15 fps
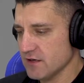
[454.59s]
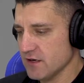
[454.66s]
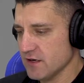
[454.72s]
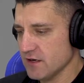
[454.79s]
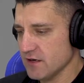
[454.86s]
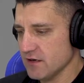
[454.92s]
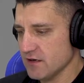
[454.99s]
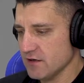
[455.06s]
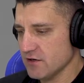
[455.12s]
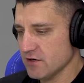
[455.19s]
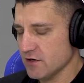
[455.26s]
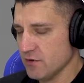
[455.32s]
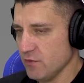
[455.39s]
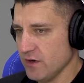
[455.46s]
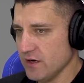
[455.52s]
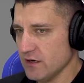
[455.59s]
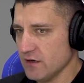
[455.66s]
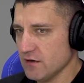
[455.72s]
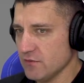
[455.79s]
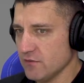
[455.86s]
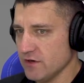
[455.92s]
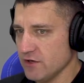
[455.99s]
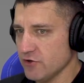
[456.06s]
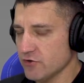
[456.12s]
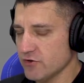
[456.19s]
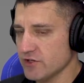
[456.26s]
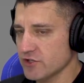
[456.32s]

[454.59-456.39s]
When you're